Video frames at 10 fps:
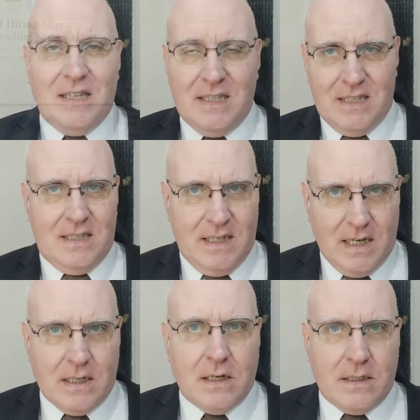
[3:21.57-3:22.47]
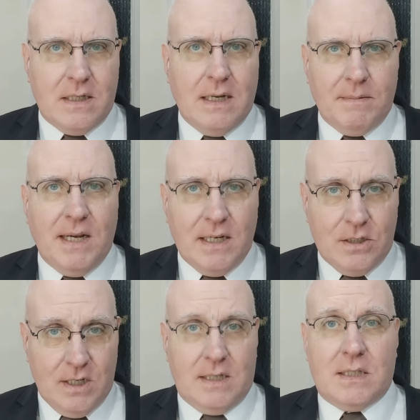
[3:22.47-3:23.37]
This is the AI team it
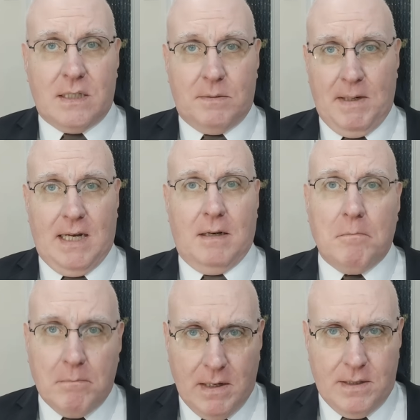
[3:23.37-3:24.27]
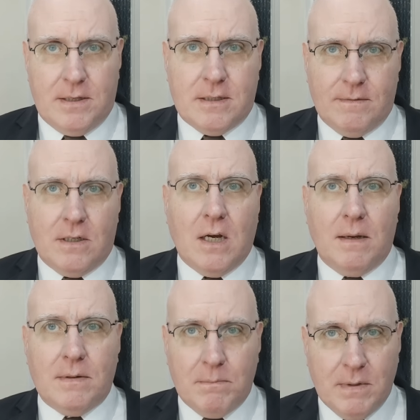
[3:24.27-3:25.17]
just spent months of
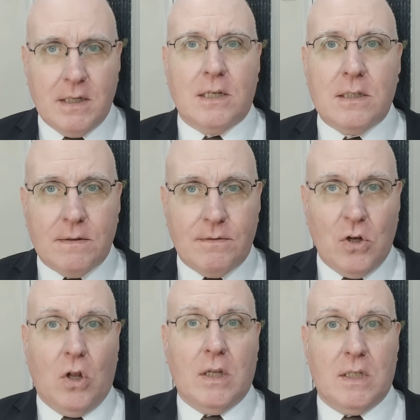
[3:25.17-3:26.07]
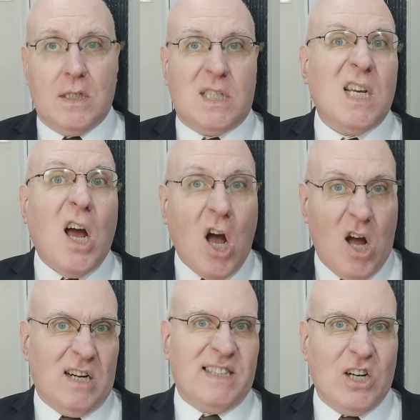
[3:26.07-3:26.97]
time and millions of dollars
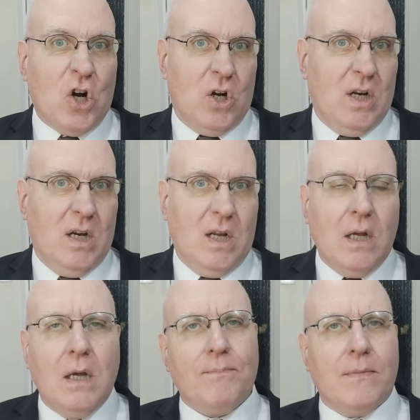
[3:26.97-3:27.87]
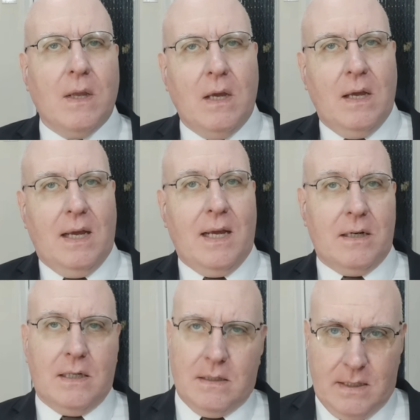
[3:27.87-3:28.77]
hiring on.
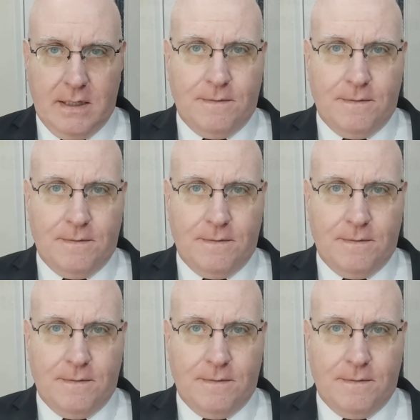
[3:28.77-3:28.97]
Our dear